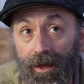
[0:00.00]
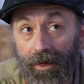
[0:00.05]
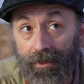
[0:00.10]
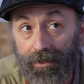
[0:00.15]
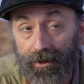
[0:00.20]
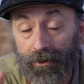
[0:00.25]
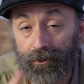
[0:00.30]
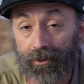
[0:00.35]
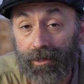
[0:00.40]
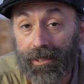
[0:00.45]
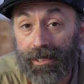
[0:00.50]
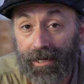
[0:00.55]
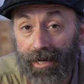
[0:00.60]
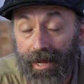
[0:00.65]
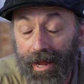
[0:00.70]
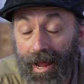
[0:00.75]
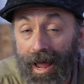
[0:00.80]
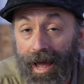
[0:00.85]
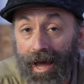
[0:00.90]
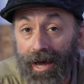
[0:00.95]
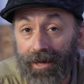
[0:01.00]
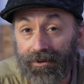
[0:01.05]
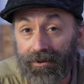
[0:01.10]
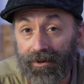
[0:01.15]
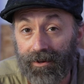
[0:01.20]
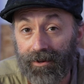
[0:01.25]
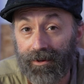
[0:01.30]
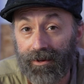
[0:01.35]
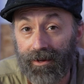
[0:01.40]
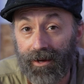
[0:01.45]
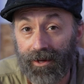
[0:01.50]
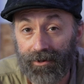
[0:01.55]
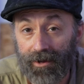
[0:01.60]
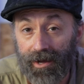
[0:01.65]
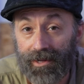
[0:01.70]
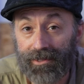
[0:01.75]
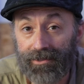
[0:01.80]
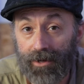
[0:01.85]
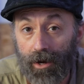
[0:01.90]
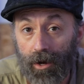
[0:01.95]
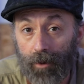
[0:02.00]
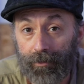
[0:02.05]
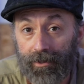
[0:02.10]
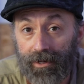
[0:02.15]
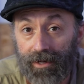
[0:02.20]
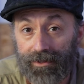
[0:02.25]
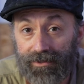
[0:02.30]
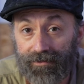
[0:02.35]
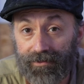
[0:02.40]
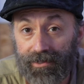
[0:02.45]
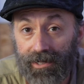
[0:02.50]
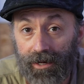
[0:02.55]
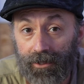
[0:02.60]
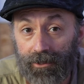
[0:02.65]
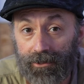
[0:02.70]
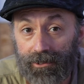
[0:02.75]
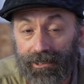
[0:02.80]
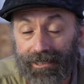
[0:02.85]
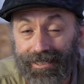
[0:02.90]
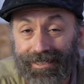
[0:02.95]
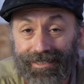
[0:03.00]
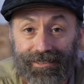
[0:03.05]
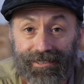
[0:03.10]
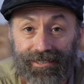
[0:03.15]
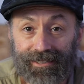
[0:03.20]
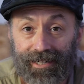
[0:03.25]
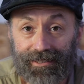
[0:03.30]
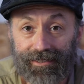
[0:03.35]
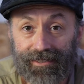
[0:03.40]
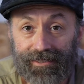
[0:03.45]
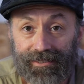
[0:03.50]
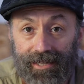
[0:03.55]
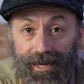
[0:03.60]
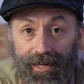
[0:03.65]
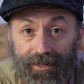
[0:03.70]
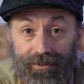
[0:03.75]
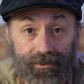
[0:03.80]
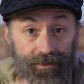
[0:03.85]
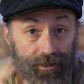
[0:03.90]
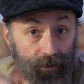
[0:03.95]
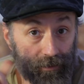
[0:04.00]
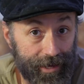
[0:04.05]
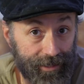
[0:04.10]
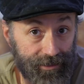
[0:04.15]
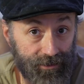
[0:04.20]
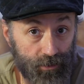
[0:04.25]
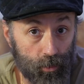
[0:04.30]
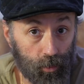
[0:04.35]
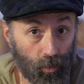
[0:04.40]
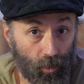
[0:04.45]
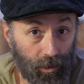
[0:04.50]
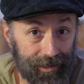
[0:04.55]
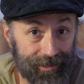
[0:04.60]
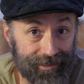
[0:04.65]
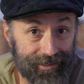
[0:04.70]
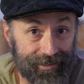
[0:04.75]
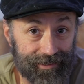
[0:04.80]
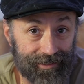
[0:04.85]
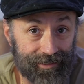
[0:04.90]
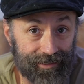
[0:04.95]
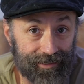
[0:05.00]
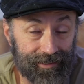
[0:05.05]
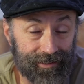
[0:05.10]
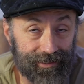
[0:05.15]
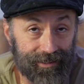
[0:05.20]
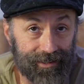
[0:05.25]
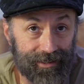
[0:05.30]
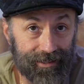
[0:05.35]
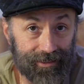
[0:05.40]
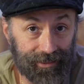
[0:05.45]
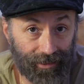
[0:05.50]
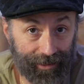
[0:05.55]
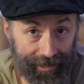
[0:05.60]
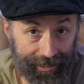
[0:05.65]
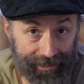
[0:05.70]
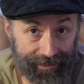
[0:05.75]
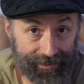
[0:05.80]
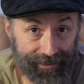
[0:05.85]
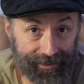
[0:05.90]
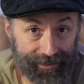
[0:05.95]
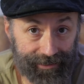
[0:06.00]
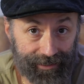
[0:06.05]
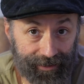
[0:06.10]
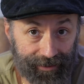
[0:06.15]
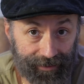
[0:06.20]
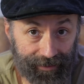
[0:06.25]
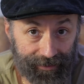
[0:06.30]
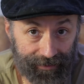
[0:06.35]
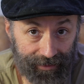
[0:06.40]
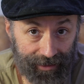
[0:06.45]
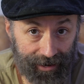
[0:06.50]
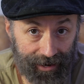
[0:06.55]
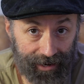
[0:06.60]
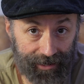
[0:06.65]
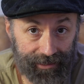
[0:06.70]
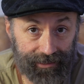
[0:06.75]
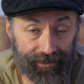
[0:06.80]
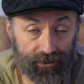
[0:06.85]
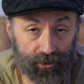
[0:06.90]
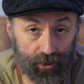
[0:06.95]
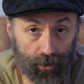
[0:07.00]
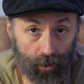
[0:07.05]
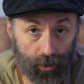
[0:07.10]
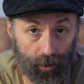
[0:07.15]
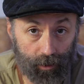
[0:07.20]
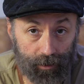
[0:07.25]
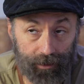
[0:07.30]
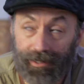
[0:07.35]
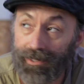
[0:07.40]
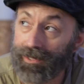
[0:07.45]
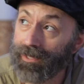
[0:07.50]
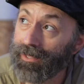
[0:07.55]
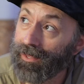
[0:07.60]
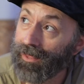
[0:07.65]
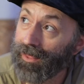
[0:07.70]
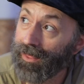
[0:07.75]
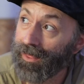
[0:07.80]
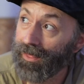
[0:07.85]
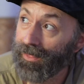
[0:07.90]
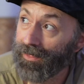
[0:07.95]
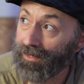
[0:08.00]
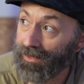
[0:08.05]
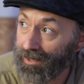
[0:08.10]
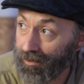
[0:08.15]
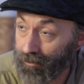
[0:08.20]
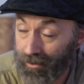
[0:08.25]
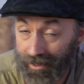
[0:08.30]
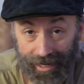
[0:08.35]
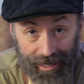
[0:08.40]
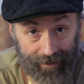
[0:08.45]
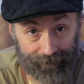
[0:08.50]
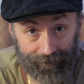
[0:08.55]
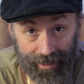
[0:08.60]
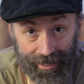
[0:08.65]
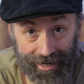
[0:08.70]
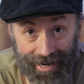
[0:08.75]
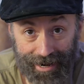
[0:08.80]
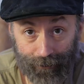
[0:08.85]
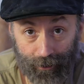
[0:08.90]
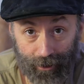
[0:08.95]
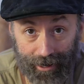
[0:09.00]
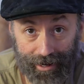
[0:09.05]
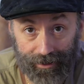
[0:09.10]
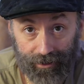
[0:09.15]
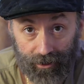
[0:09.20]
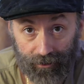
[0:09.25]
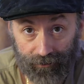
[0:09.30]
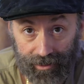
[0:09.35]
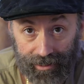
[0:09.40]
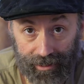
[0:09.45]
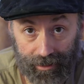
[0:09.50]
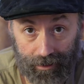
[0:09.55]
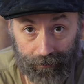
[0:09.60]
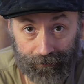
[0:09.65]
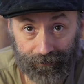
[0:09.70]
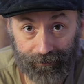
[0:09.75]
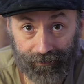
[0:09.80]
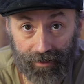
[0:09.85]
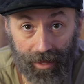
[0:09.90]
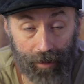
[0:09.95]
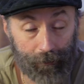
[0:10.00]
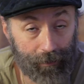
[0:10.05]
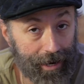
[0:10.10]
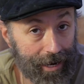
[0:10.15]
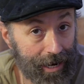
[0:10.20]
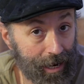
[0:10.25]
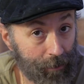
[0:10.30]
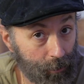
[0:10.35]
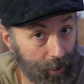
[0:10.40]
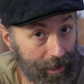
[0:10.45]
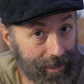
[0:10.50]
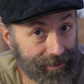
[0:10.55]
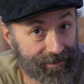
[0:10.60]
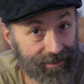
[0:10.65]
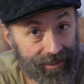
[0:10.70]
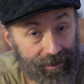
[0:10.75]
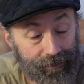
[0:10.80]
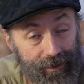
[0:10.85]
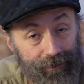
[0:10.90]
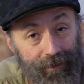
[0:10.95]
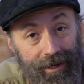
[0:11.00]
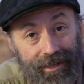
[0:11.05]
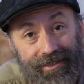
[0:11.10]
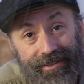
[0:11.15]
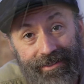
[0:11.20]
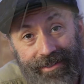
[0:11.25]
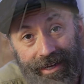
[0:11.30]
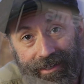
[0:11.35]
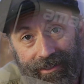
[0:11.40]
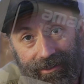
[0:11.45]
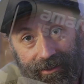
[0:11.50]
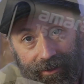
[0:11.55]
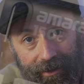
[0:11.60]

they're really going to add a nice ambiance and color inside the set. So that's one light that I control. Then I'm going to have my Amaran over here. And my Amaran is going to be my second